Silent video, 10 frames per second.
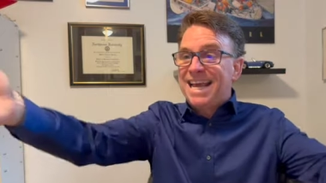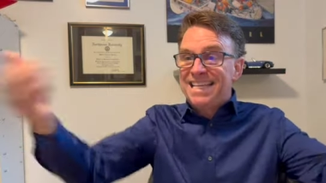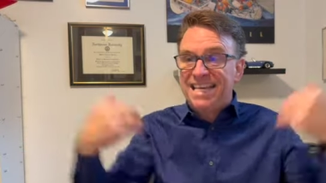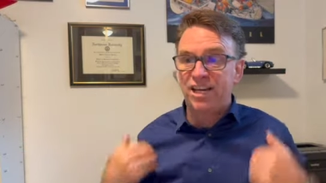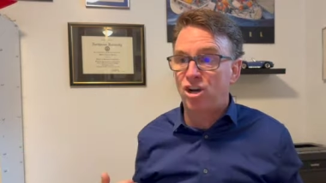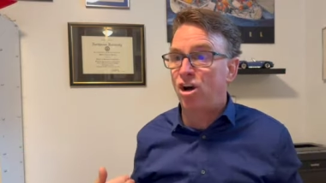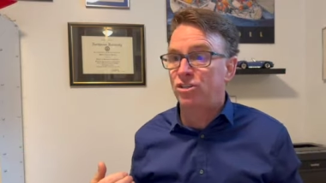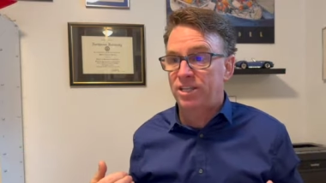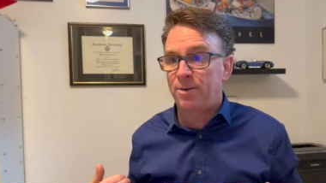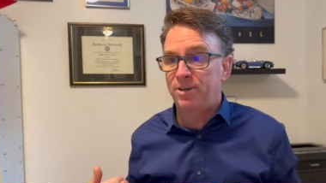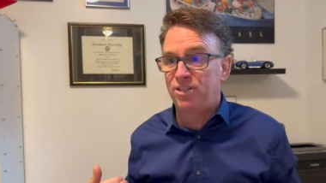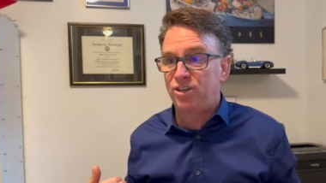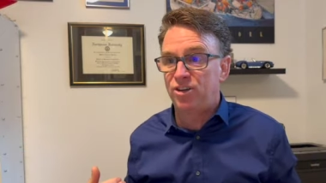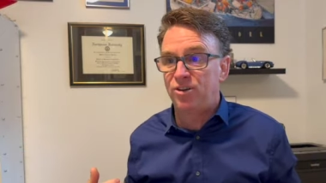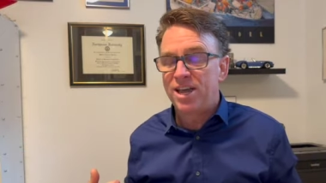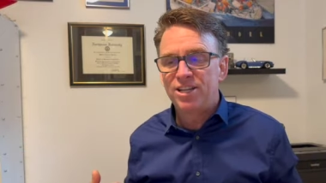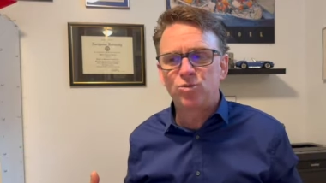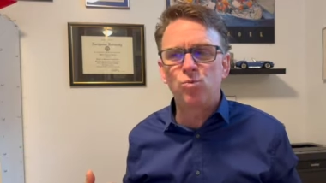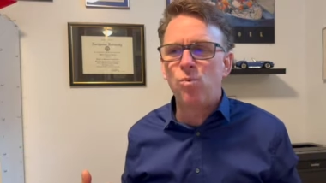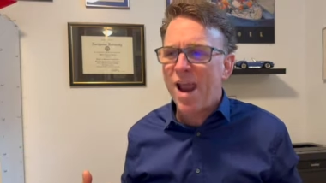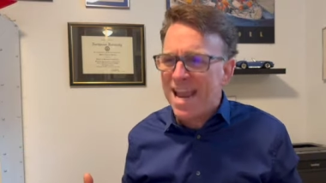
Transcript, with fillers: and get calls coming to you. It's way